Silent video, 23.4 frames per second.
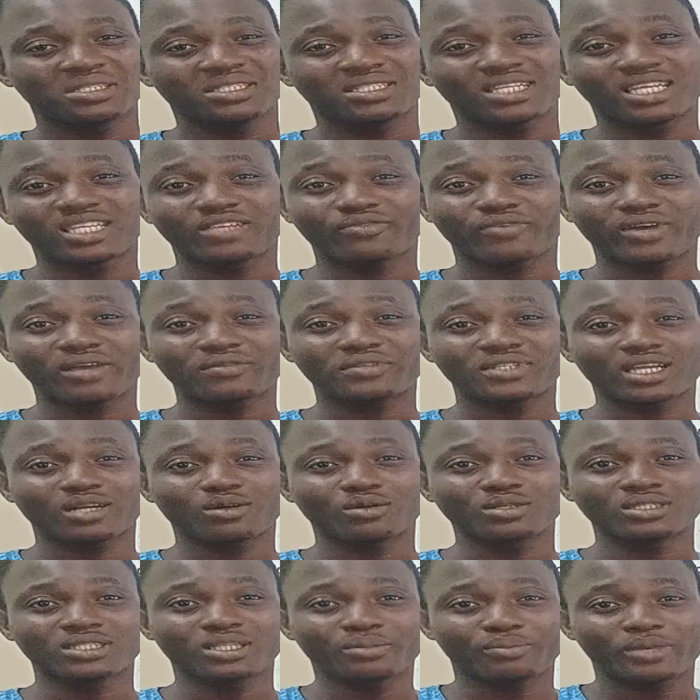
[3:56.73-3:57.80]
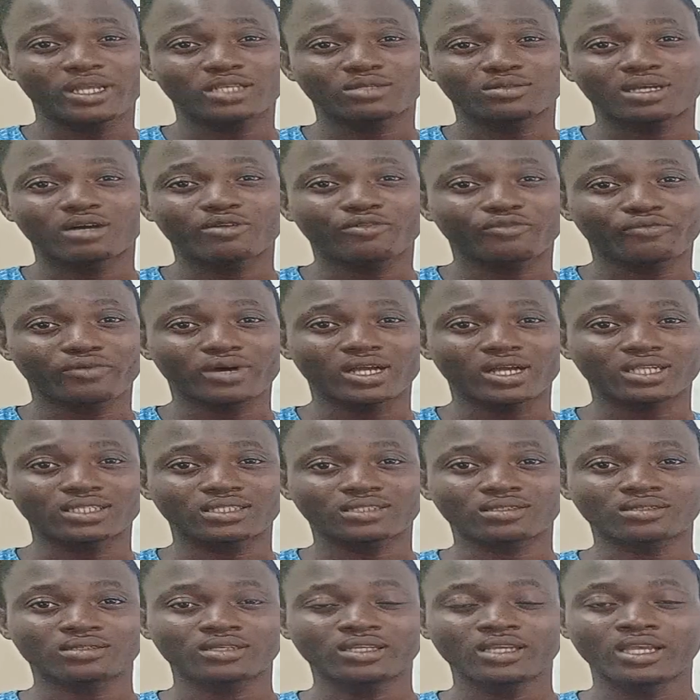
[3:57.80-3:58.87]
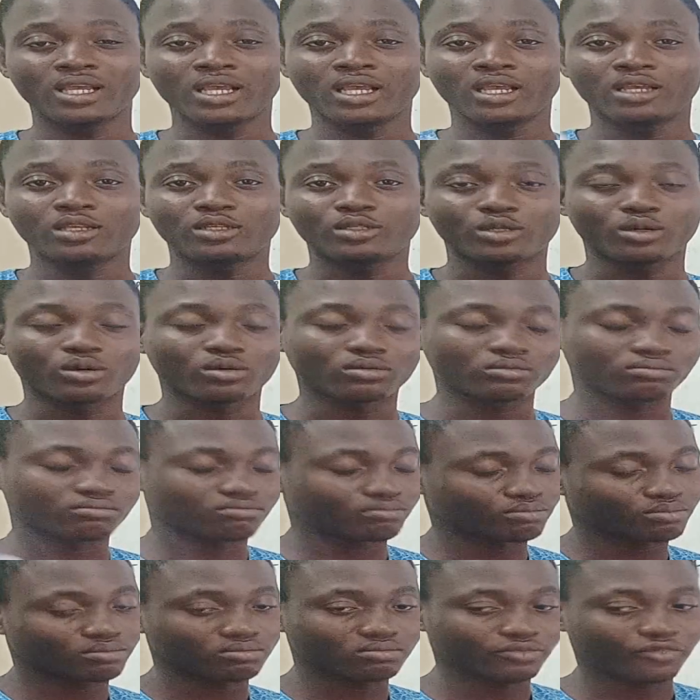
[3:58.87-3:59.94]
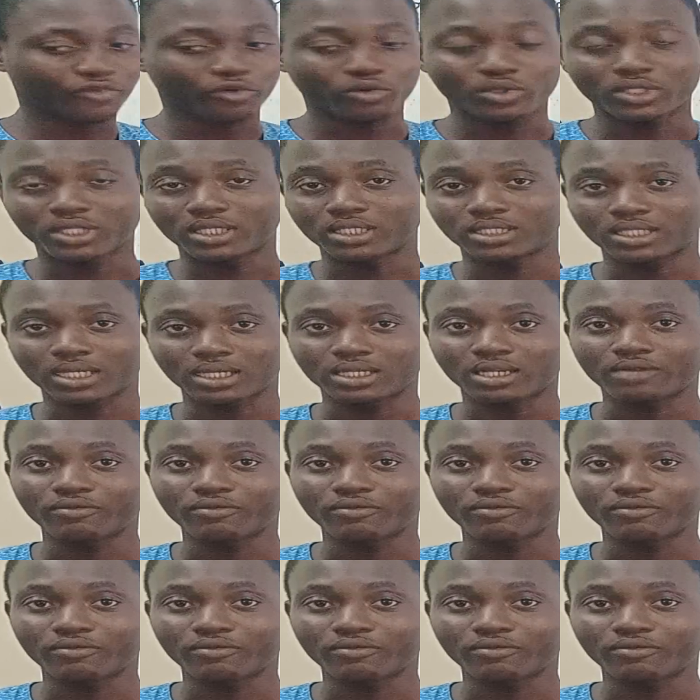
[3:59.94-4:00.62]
35 seconds, depends on how fast your phone is and